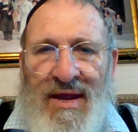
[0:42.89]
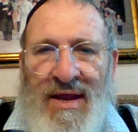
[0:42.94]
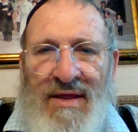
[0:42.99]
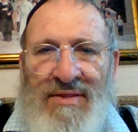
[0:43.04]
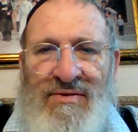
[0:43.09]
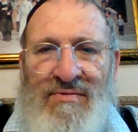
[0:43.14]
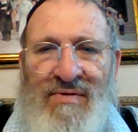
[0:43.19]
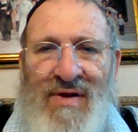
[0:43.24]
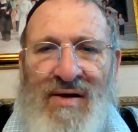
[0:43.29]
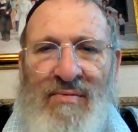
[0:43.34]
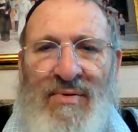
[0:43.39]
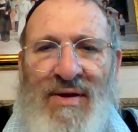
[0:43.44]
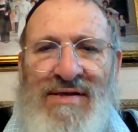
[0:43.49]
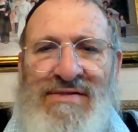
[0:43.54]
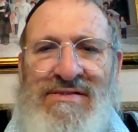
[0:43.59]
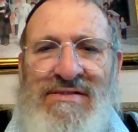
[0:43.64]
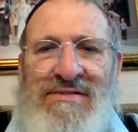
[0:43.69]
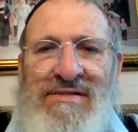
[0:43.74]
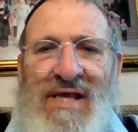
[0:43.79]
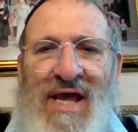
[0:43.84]
And the
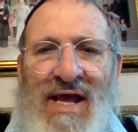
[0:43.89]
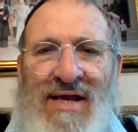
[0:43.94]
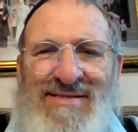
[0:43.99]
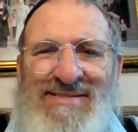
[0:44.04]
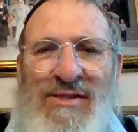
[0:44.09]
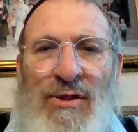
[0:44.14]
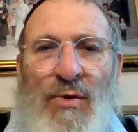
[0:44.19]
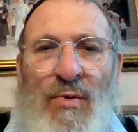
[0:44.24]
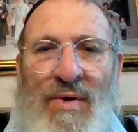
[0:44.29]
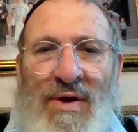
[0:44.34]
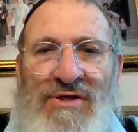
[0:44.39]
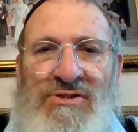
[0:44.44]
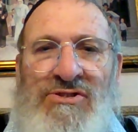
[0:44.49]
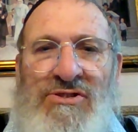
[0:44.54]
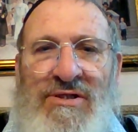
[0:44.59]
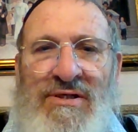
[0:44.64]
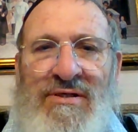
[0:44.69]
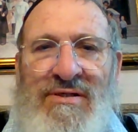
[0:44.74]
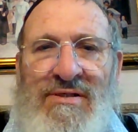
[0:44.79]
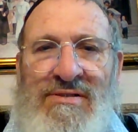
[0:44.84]
rabbis asked the
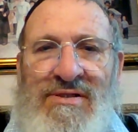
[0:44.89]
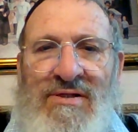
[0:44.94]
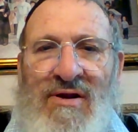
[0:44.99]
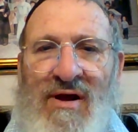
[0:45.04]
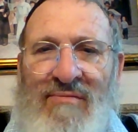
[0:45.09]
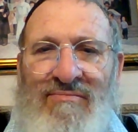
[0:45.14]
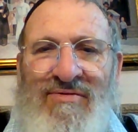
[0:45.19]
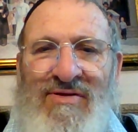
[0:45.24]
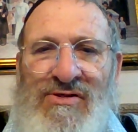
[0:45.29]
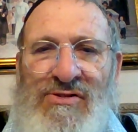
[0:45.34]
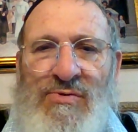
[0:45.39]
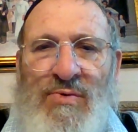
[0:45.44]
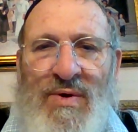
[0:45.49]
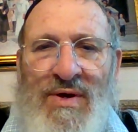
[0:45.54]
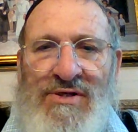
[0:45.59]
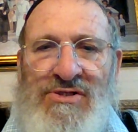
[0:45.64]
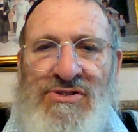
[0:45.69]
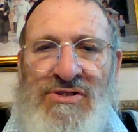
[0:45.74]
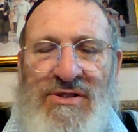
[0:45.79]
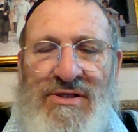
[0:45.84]
question. It's an obvious
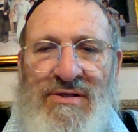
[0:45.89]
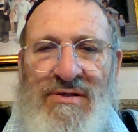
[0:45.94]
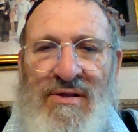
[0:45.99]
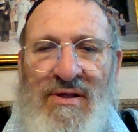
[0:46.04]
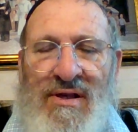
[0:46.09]
question.